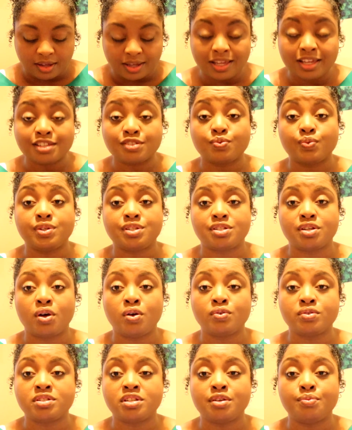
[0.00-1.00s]
his
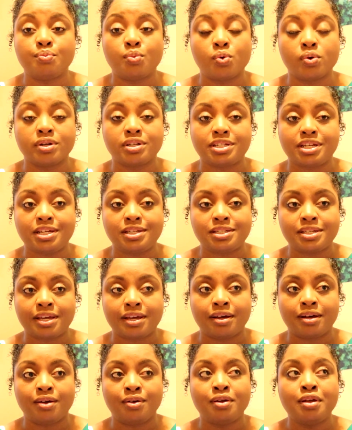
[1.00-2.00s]
results in more
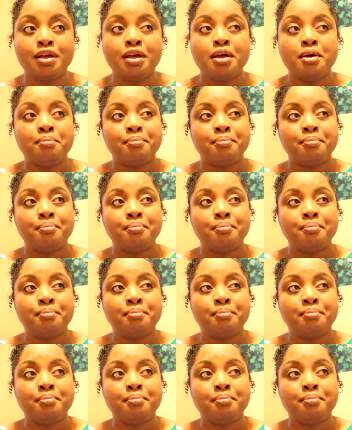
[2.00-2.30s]
detail.